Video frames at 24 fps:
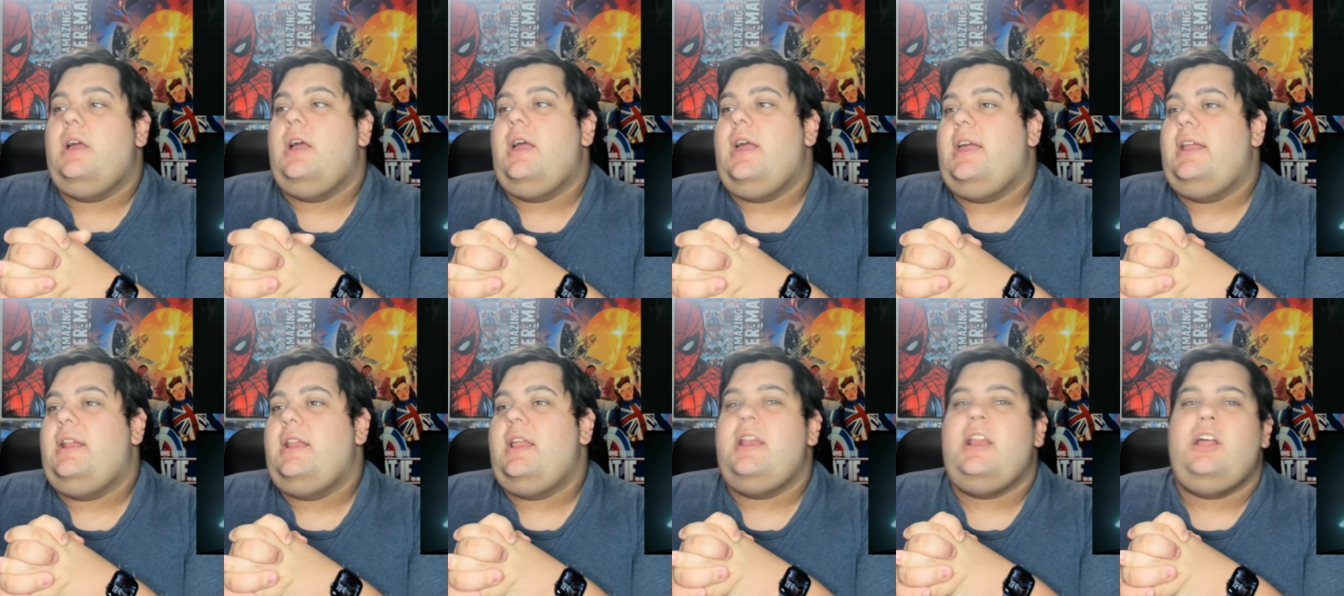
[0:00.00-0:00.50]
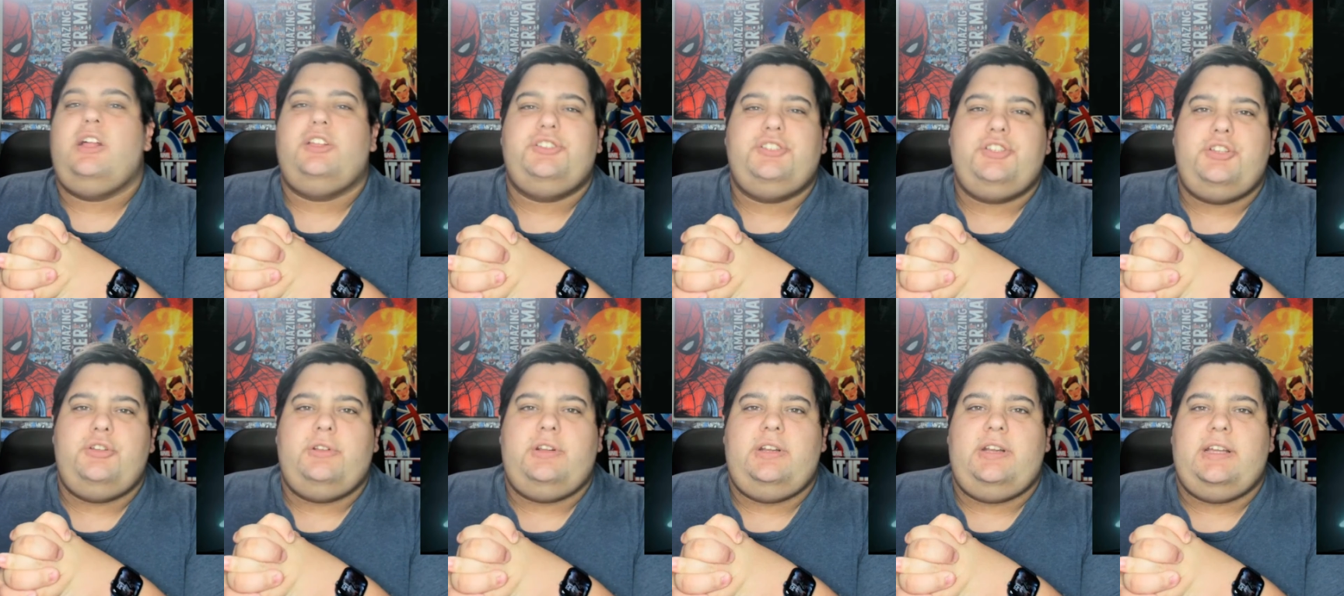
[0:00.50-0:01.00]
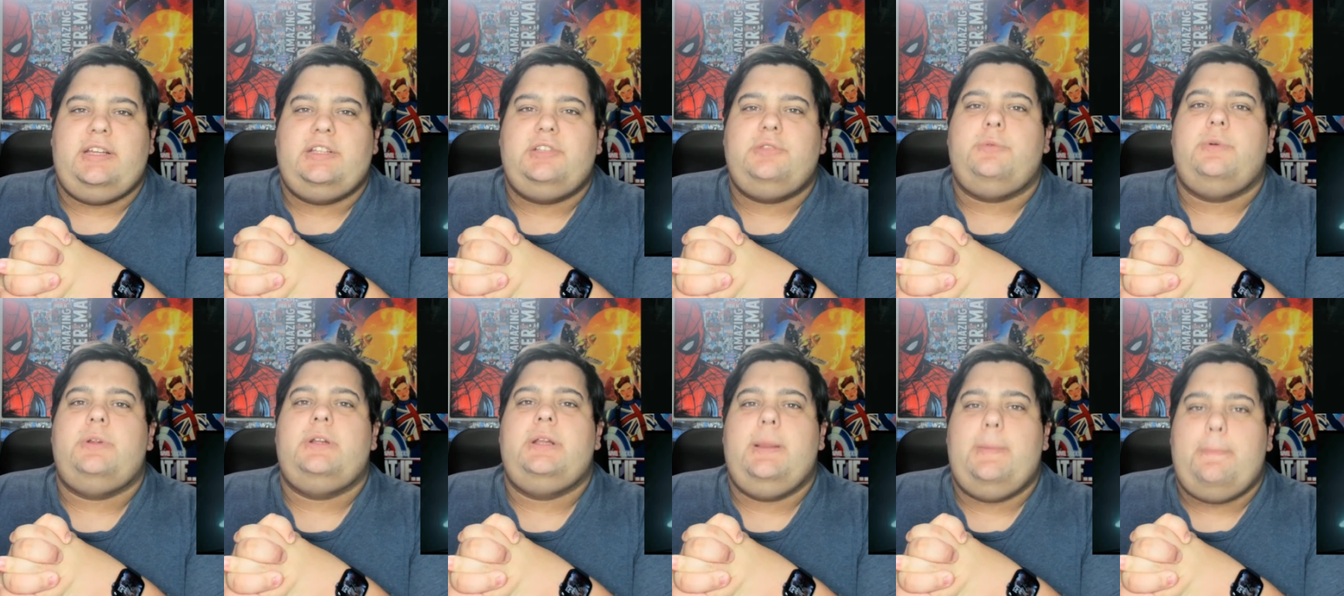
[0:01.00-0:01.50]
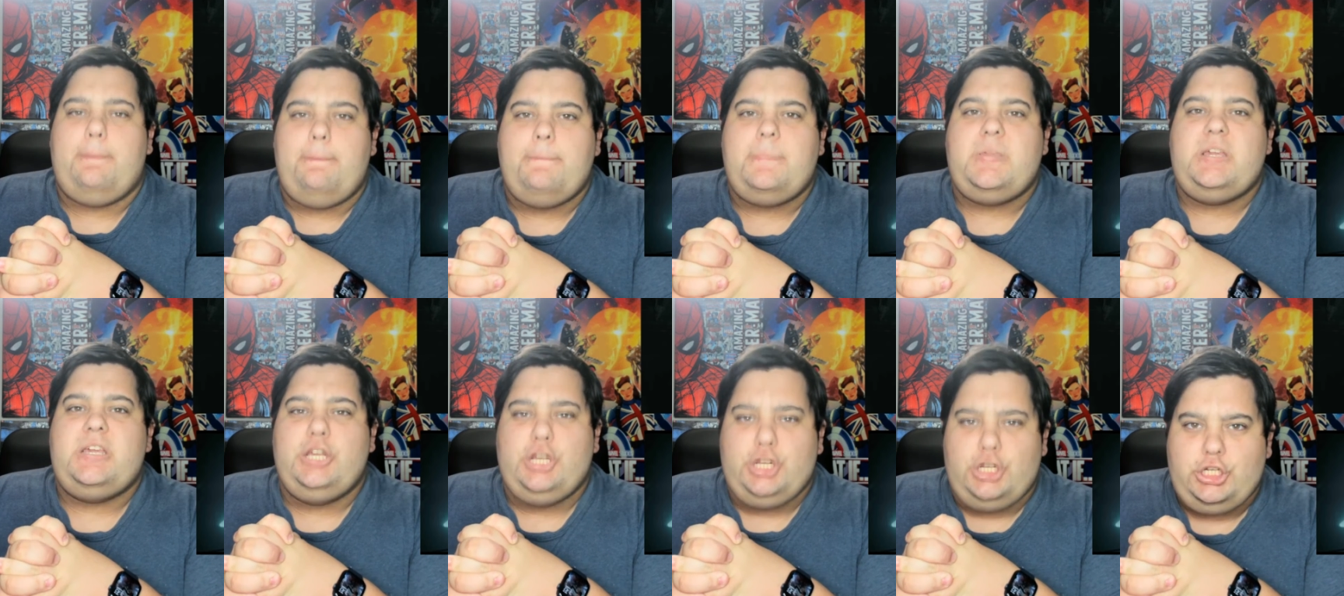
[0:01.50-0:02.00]
and then I'll see you in the next one.
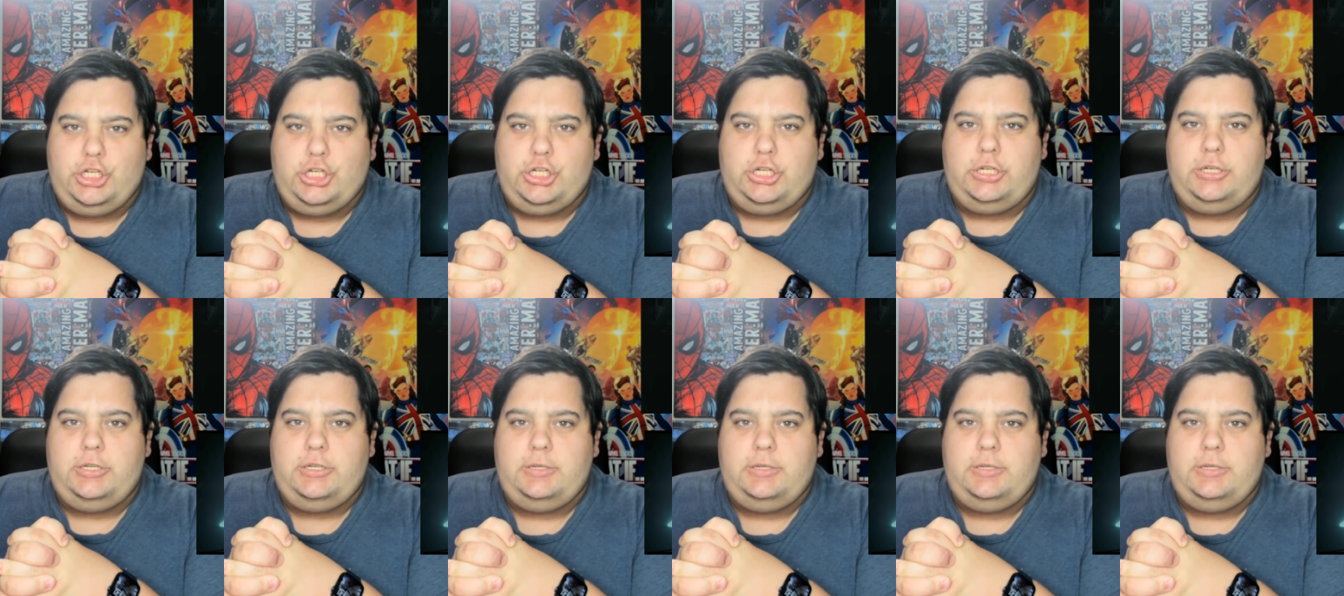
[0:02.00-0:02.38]
Be good.